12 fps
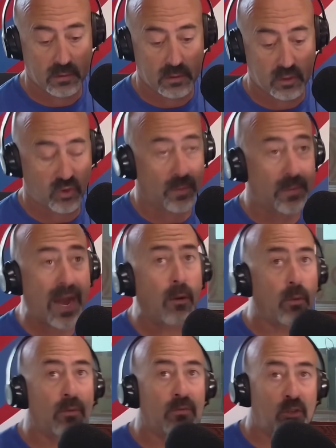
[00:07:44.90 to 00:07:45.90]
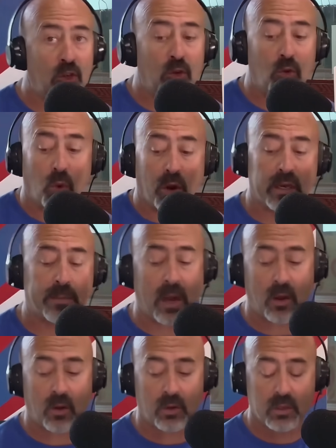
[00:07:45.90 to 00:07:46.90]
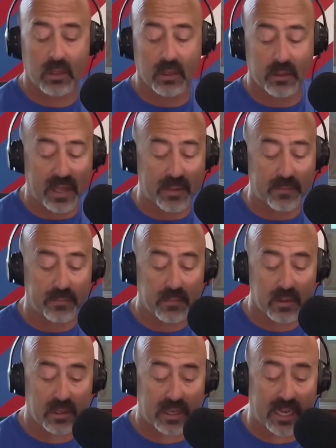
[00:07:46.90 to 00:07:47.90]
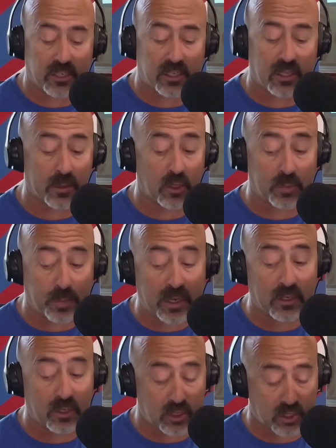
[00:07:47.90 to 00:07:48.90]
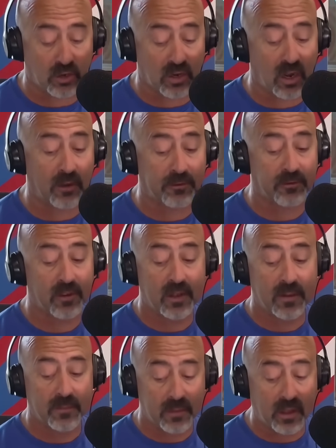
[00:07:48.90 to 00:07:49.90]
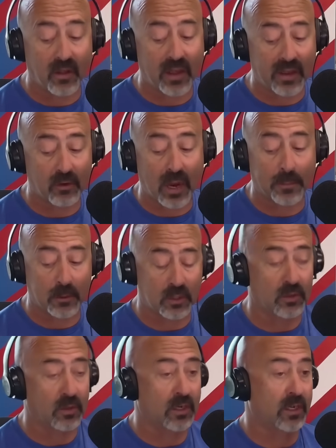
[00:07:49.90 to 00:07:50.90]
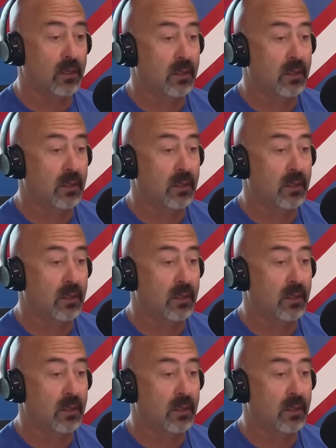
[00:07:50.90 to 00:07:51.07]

So I'm not too worried about them catching the Bills, but sure enough, they'll have their opportunity.